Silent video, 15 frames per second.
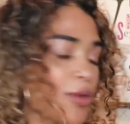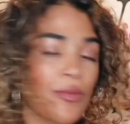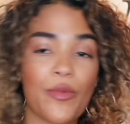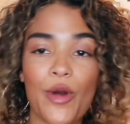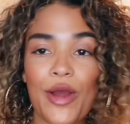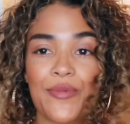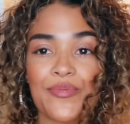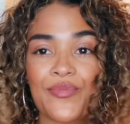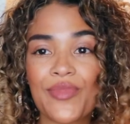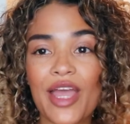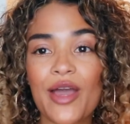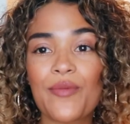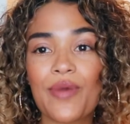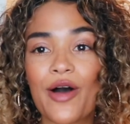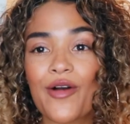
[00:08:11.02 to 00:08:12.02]
bit more.
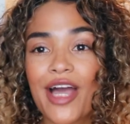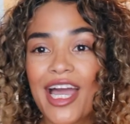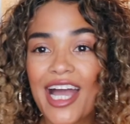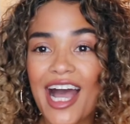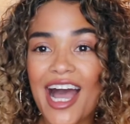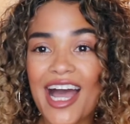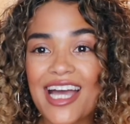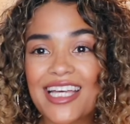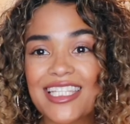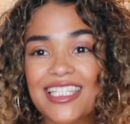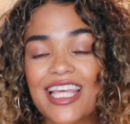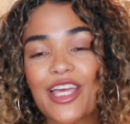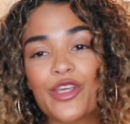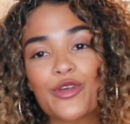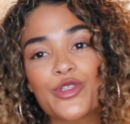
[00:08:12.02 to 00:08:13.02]
But okay guys,
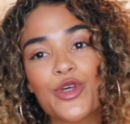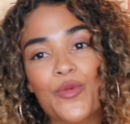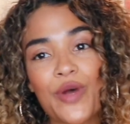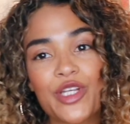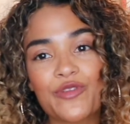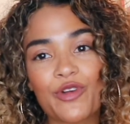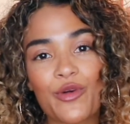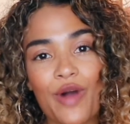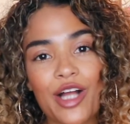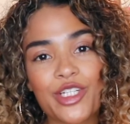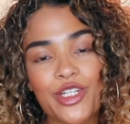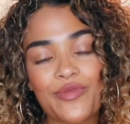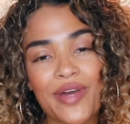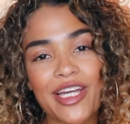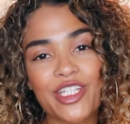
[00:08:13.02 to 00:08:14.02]
thank you so much for
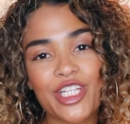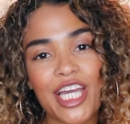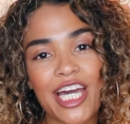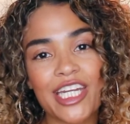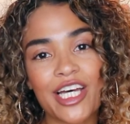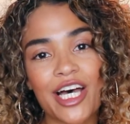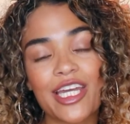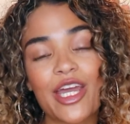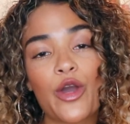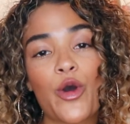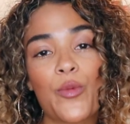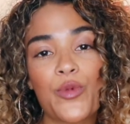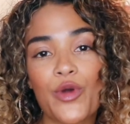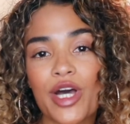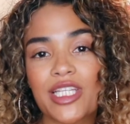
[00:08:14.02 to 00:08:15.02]
watching my channel, and I
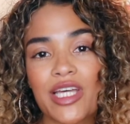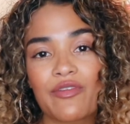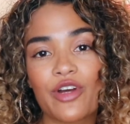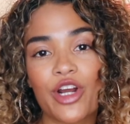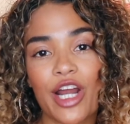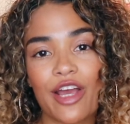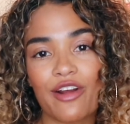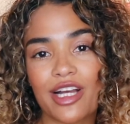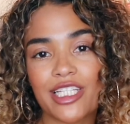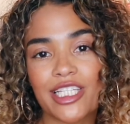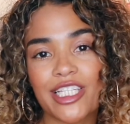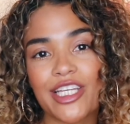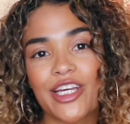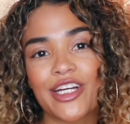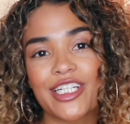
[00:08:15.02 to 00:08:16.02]
hope you guys have a great
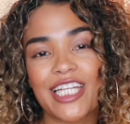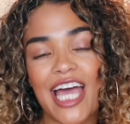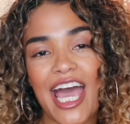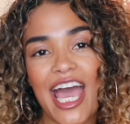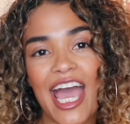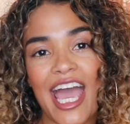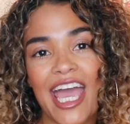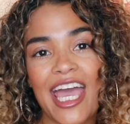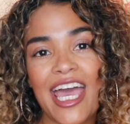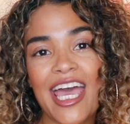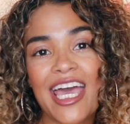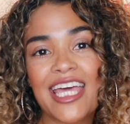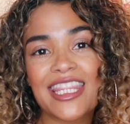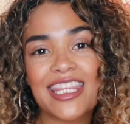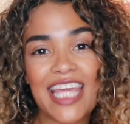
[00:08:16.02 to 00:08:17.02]
rest of your day.
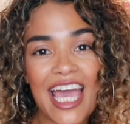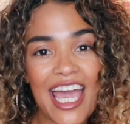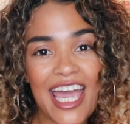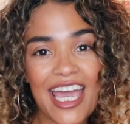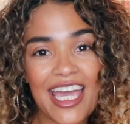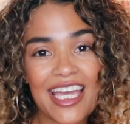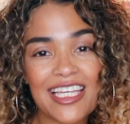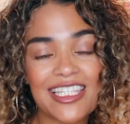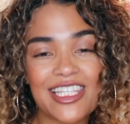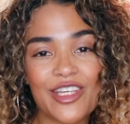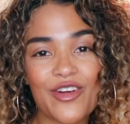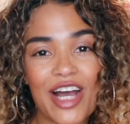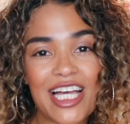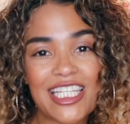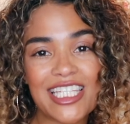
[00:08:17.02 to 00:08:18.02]
Thanks, see
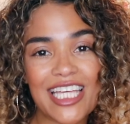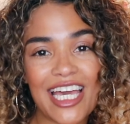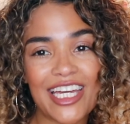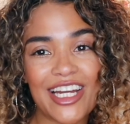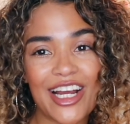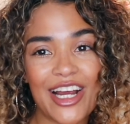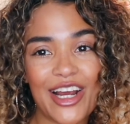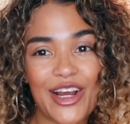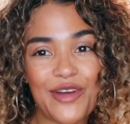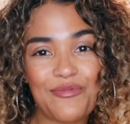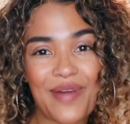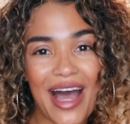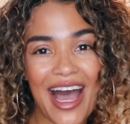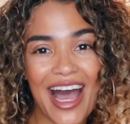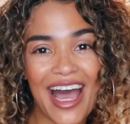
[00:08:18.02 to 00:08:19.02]
you guys later,
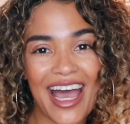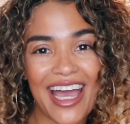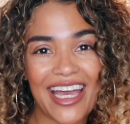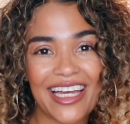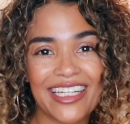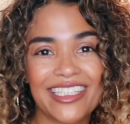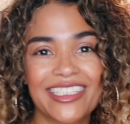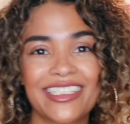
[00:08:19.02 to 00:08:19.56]
bye.